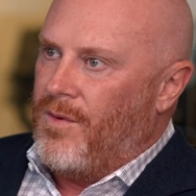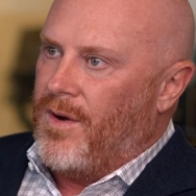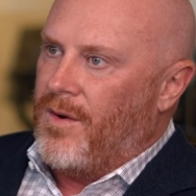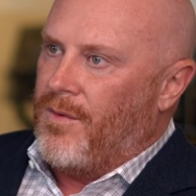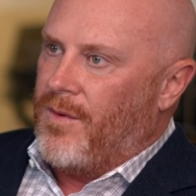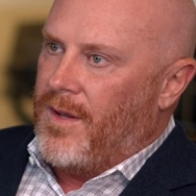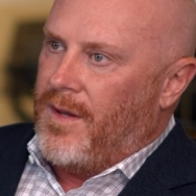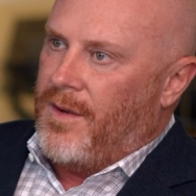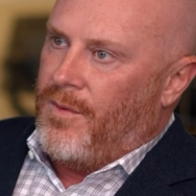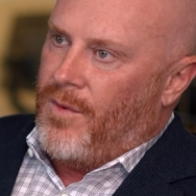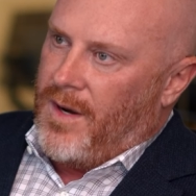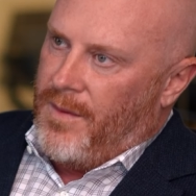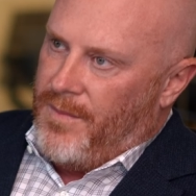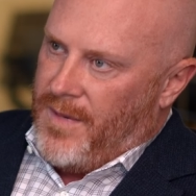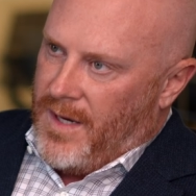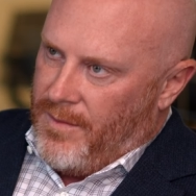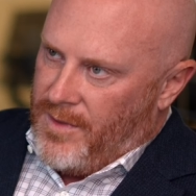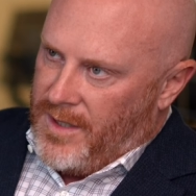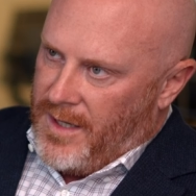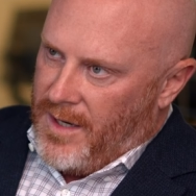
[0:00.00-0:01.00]
We really want to
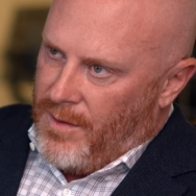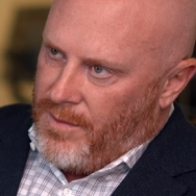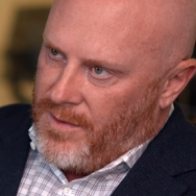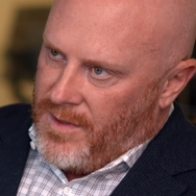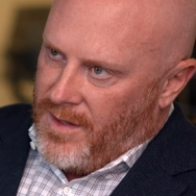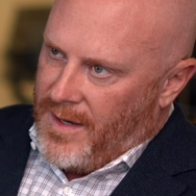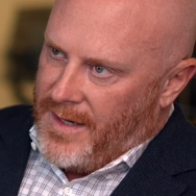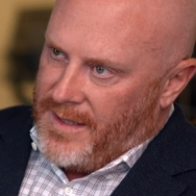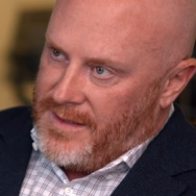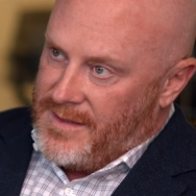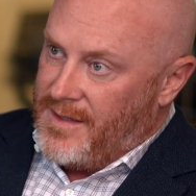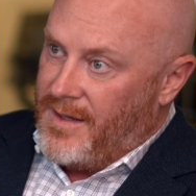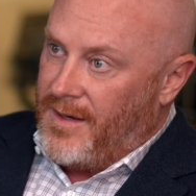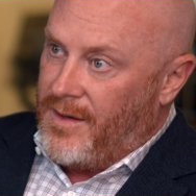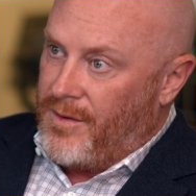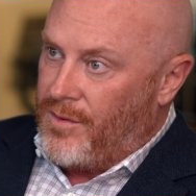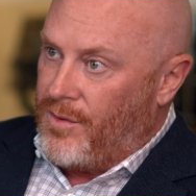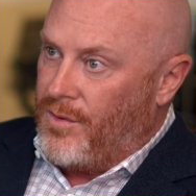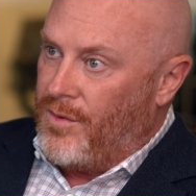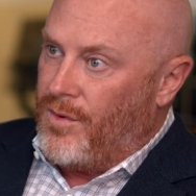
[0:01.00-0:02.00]
be able to help clients
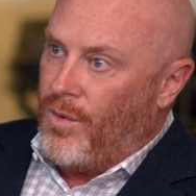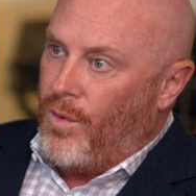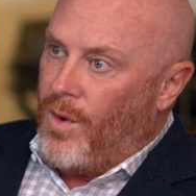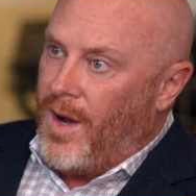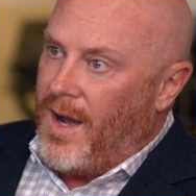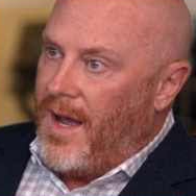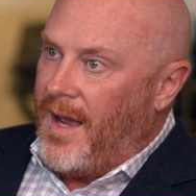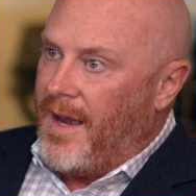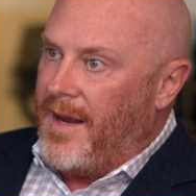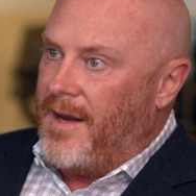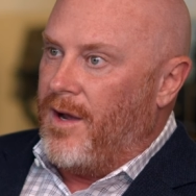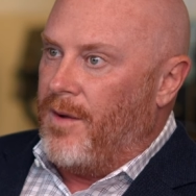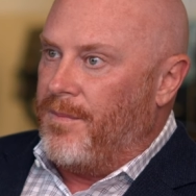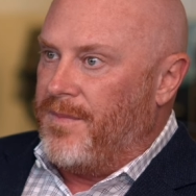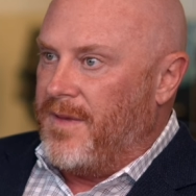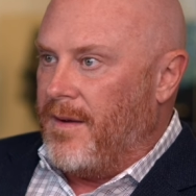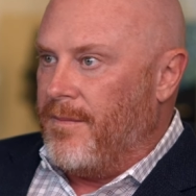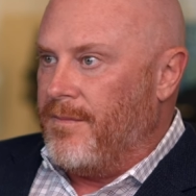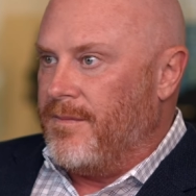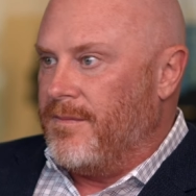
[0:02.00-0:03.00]
think through the why and help
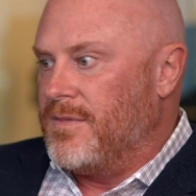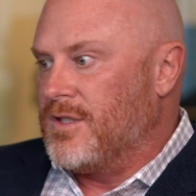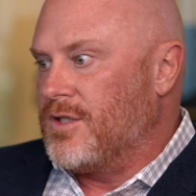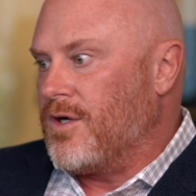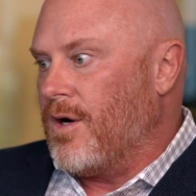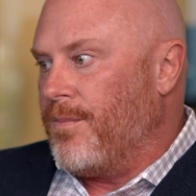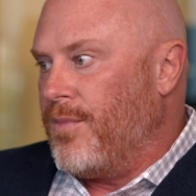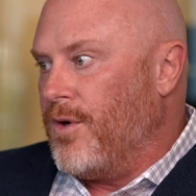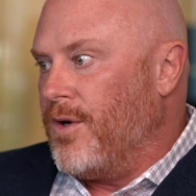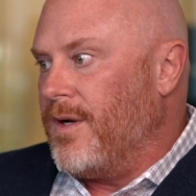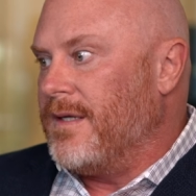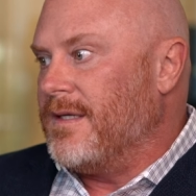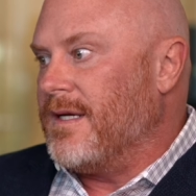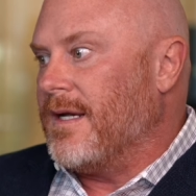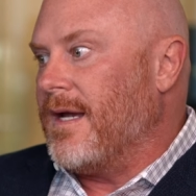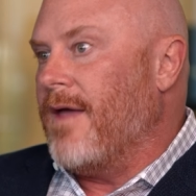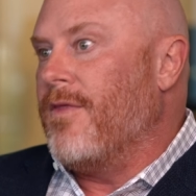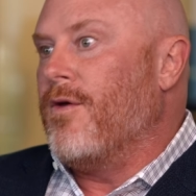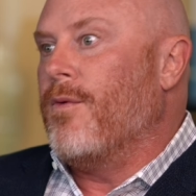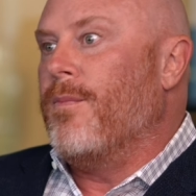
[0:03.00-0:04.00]
them start putting
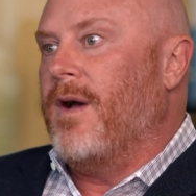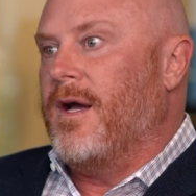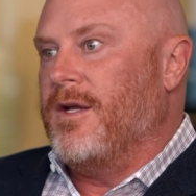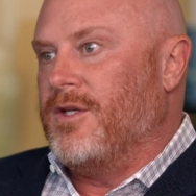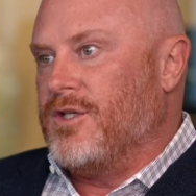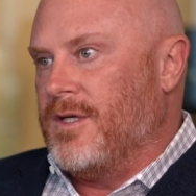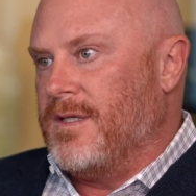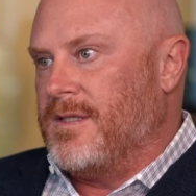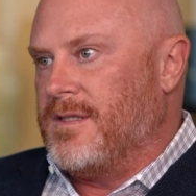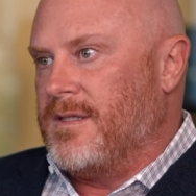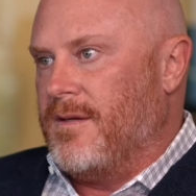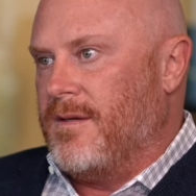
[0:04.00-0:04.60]
together budgets